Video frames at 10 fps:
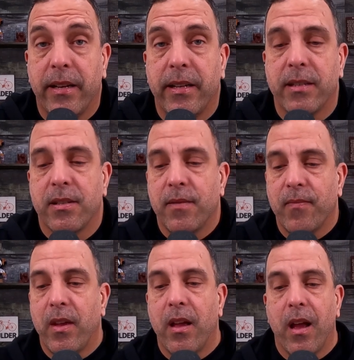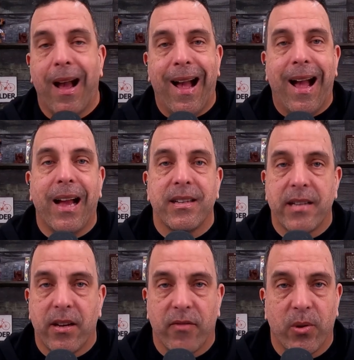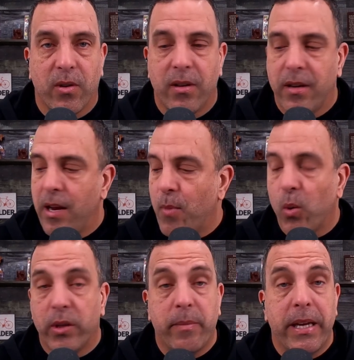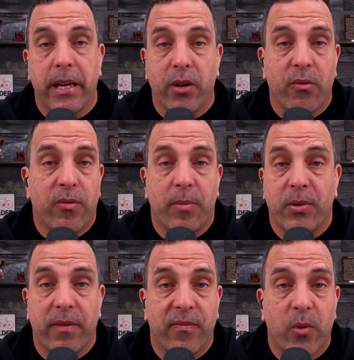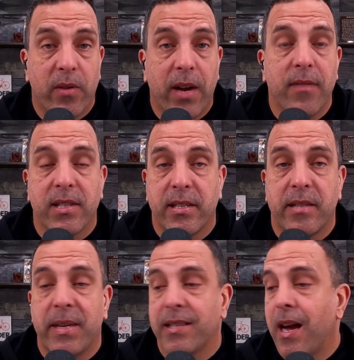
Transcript: is, I, as the interviewer, am only meeting you for between 45 and 60 minutes.